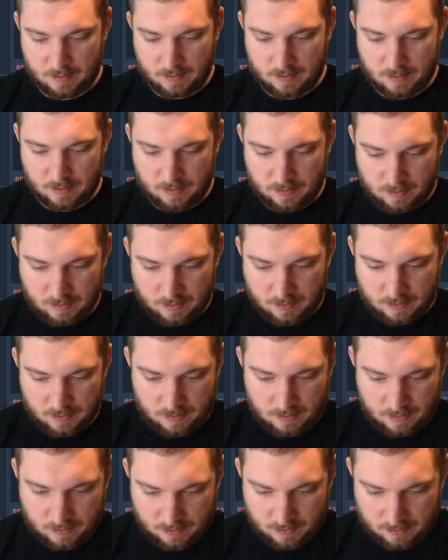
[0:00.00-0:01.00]

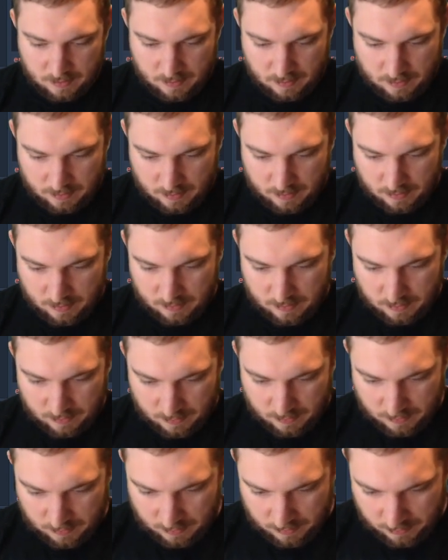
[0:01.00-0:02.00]

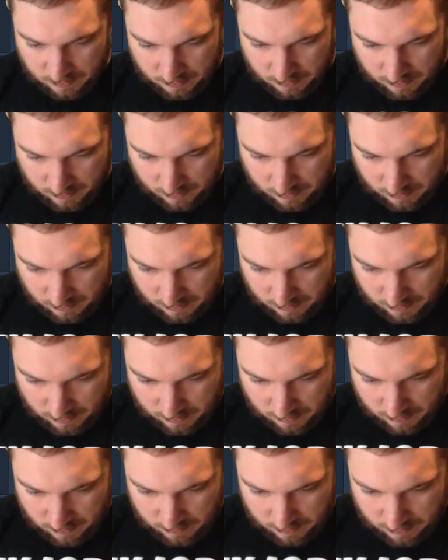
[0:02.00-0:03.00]

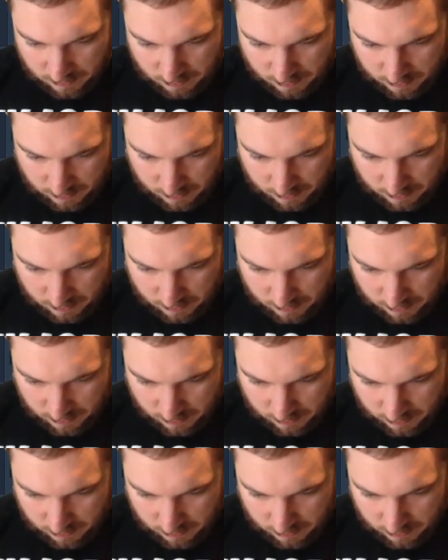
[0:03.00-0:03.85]
Nothing is said.